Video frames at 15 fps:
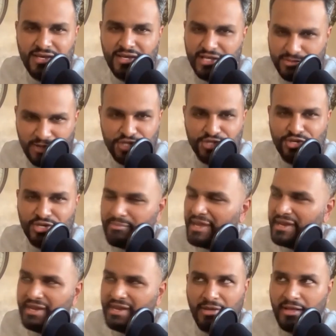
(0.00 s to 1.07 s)
especially during the
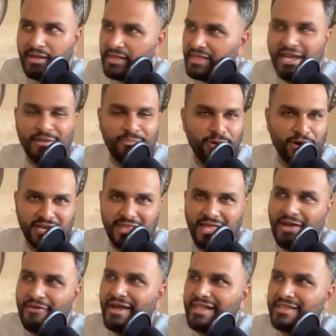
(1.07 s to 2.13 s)
pandemic, a lot of parking
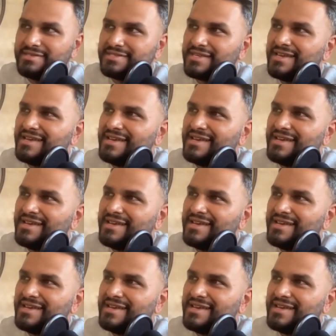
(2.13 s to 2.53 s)
lot rallies.